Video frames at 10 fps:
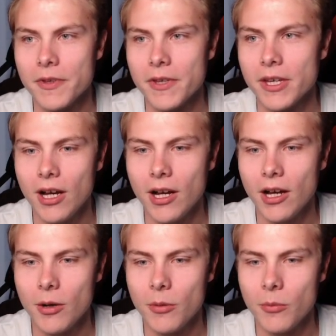
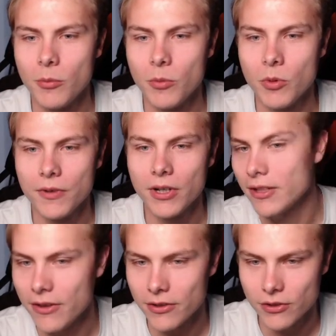Moving on, here's
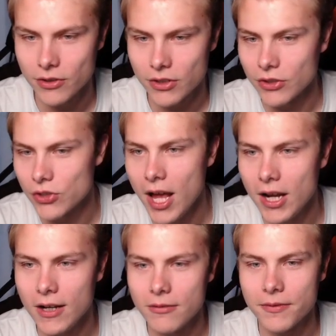another good shot
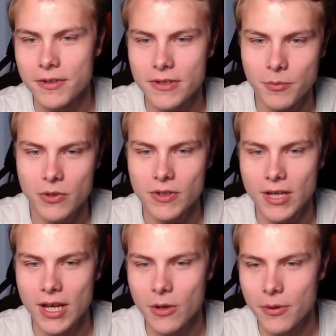of some of those
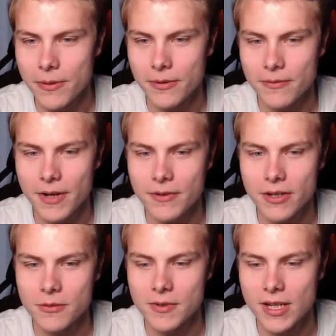Highway 35
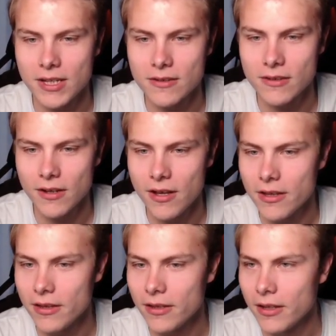customs that he's
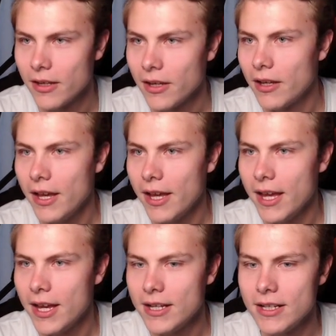done.
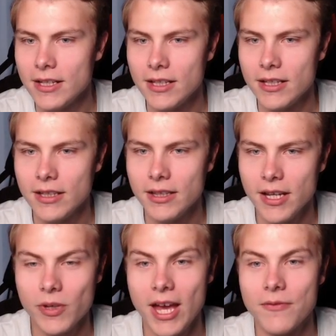And
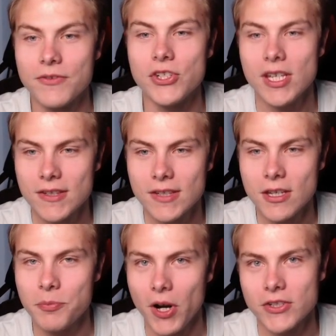next, we have
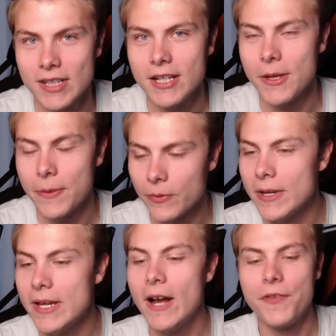JayCee Project
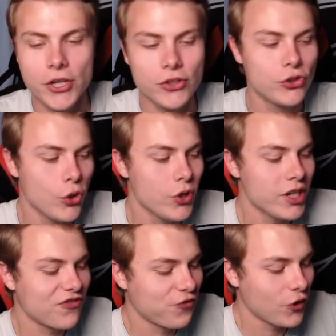93. This dude
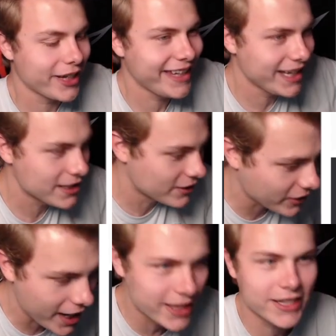is freaking
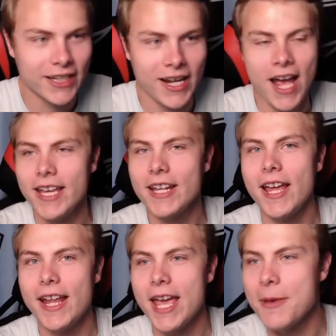insane. Can I get
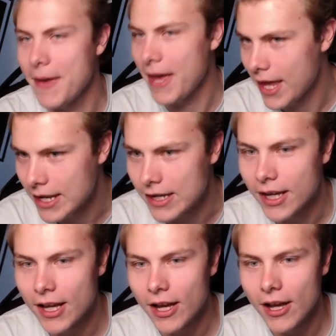an amen?
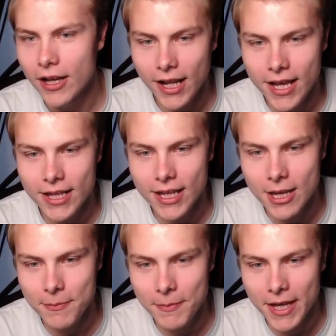Can I get an
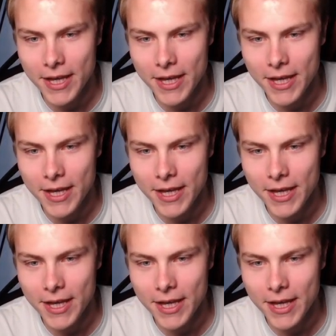amen? Do you